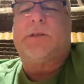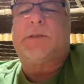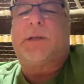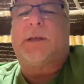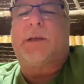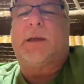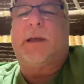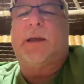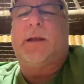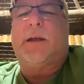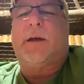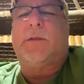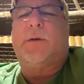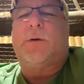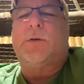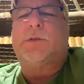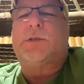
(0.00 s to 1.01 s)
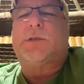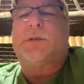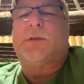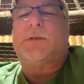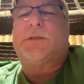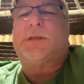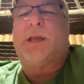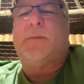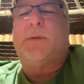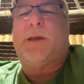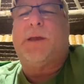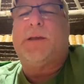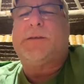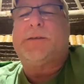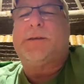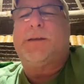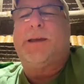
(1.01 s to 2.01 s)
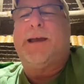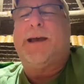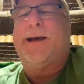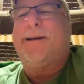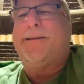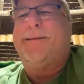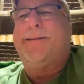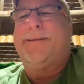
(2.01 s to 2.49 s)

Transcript: Scan, are those CBs? Yeah.